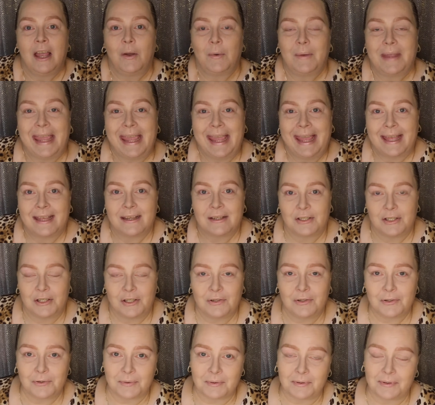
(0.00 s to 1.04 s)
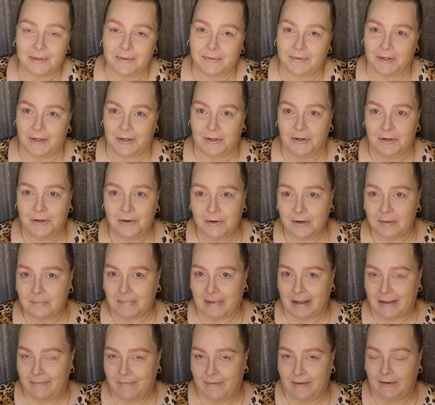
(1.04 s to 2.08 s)
Okay, as usual, if you're new to
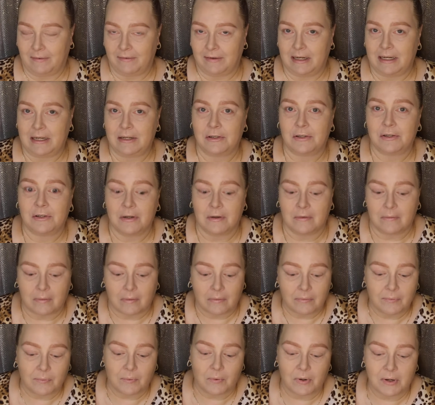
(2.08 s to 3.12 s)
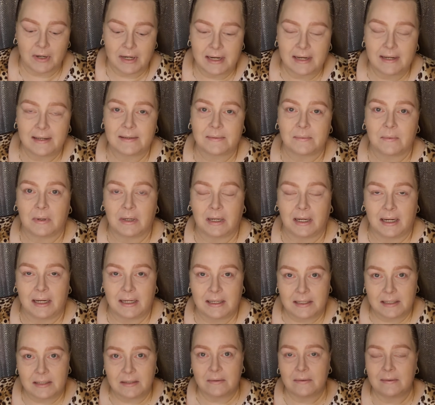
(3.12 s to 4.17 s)
my foundation over 40s, what I
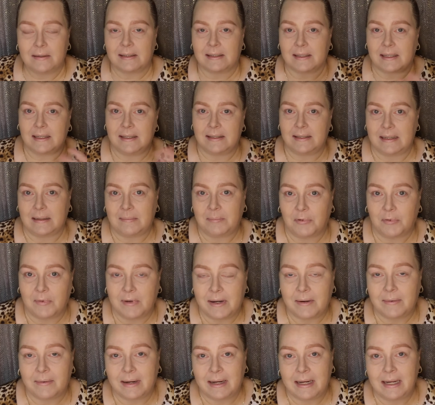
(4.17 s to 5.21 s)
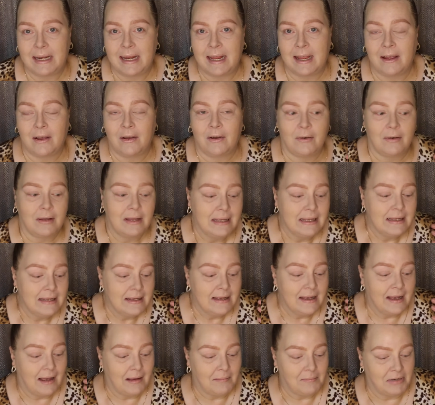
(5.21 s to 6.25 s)
do is I step away right now.
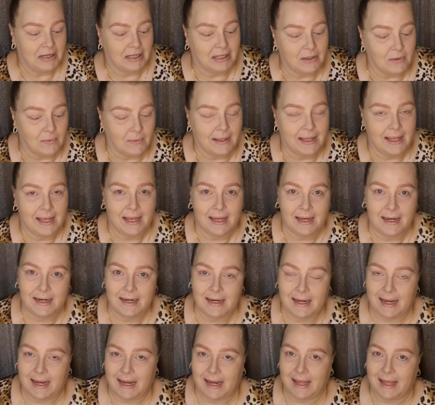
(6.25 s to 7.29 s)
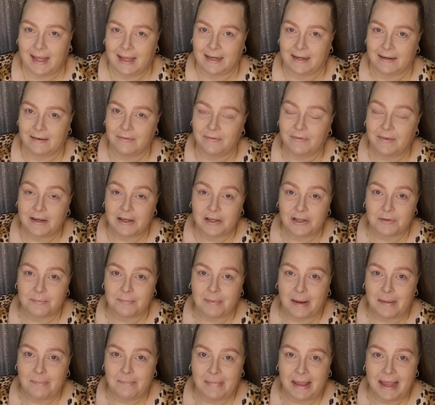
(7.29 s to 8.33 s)
I'm going to go ahead and finish
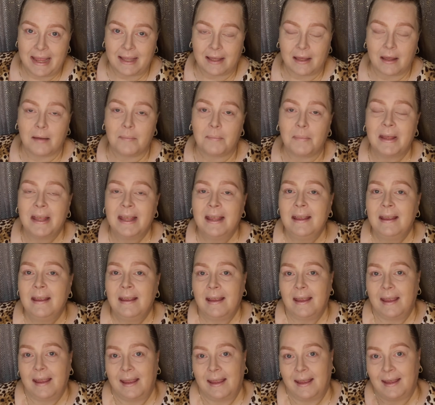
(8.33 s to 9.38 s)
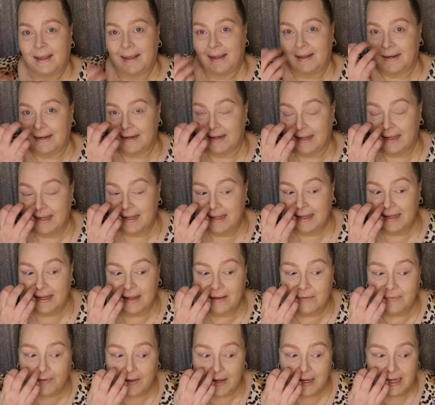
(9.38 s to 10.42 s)
my makeup. And
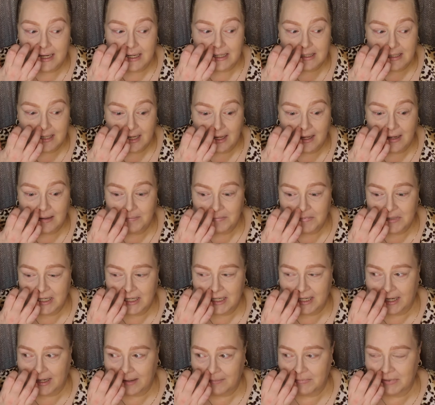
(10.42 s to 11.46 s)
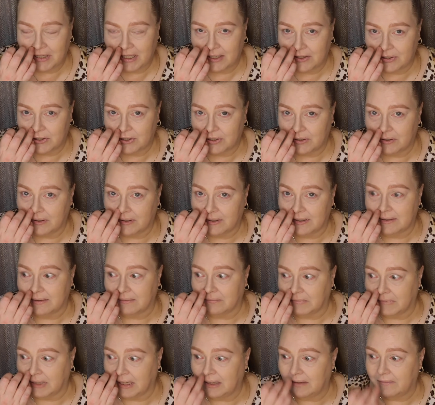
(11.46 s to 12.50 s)
if I get time today, I'm not sure because
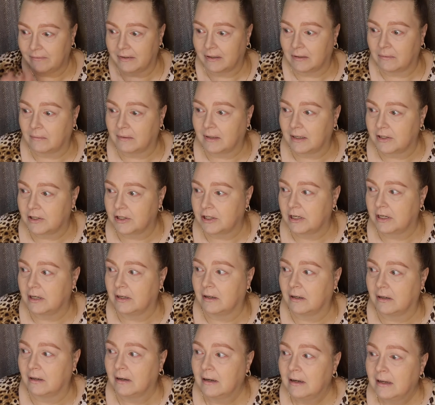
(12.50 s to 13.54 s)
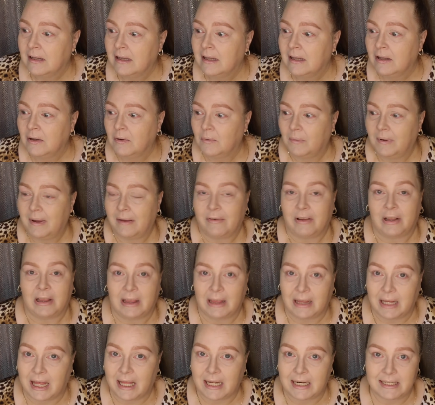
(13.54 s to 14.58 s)
I'm kind of in a rush here. We have a
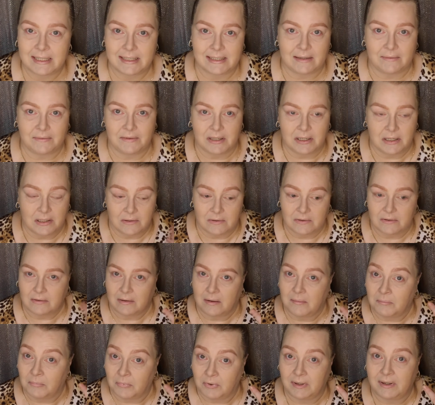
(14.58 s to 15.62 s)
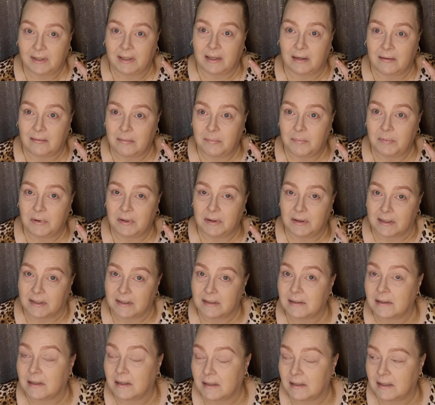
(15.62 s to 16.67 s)
lot of stuff to do, so I'm really going to be putting
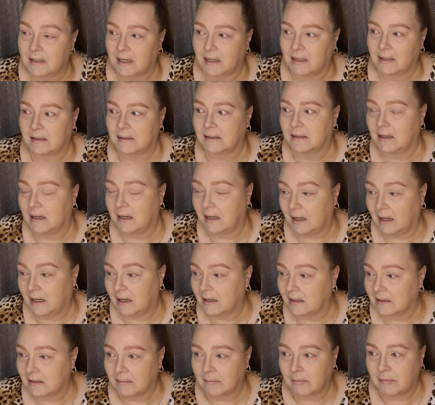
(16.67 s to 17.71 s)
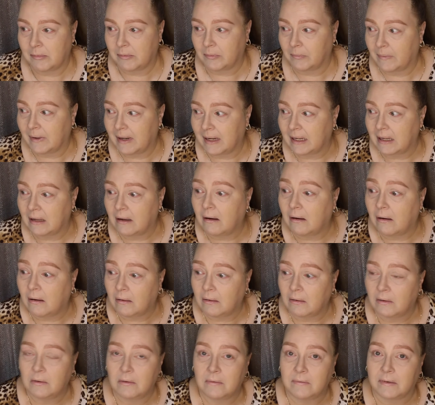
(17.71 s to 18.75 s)
this to the test today because I'm going to be running
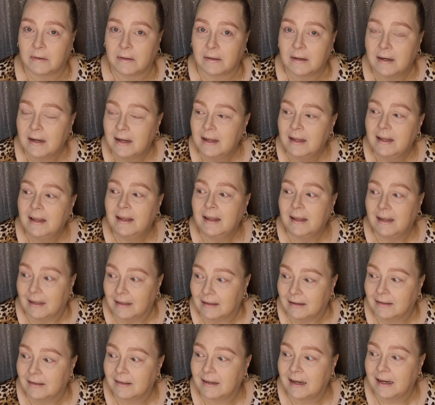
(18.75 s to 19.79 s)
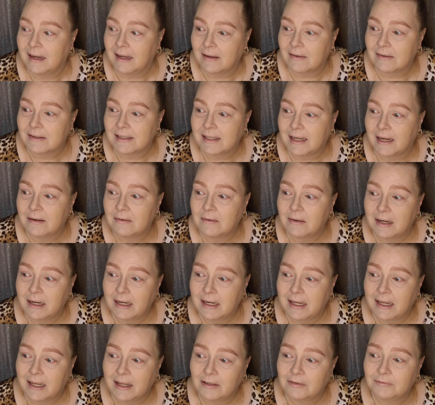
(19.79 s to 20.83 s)
all over. And looking outside
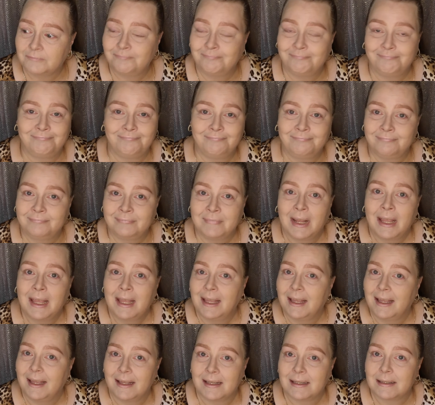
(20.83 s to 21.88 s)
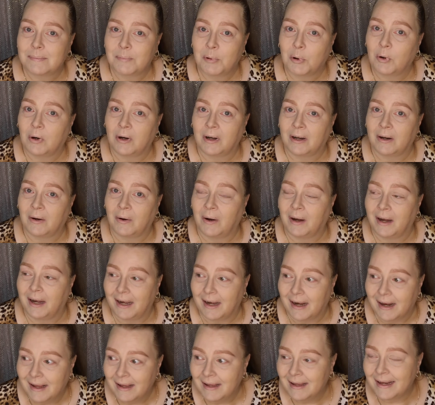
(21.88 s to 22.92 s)
right now, it's pouring
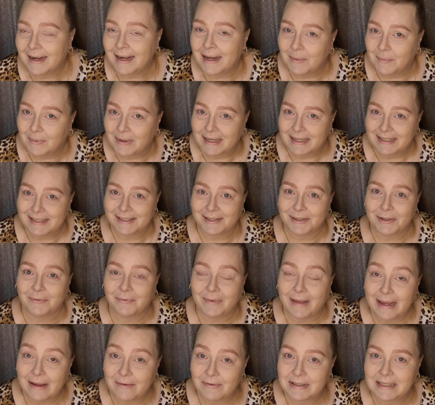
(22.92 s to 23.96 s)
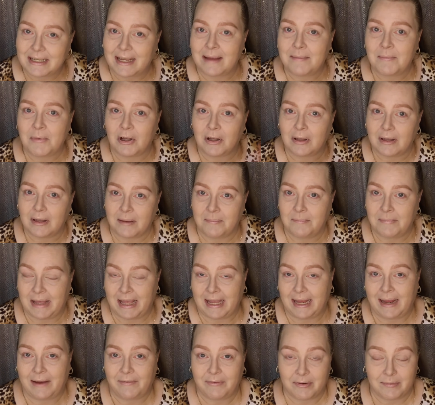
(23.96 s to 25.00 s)
rain. Anyway, so if I have time, I'll come
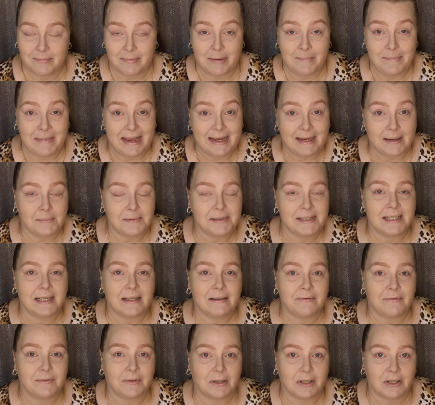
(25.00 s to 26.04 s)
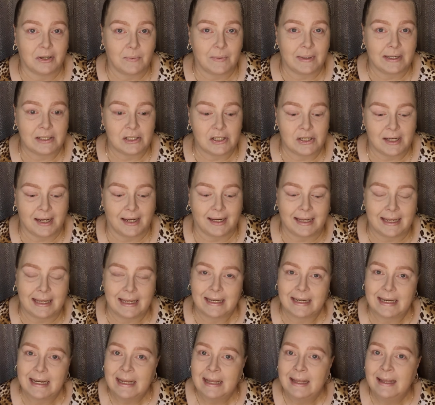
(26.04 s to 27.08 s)
back after my makeup's done for a quick
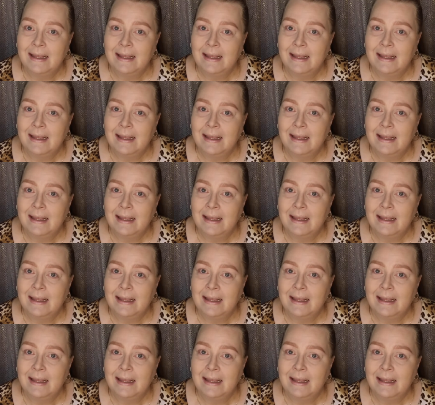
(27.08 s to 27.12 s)
check-in.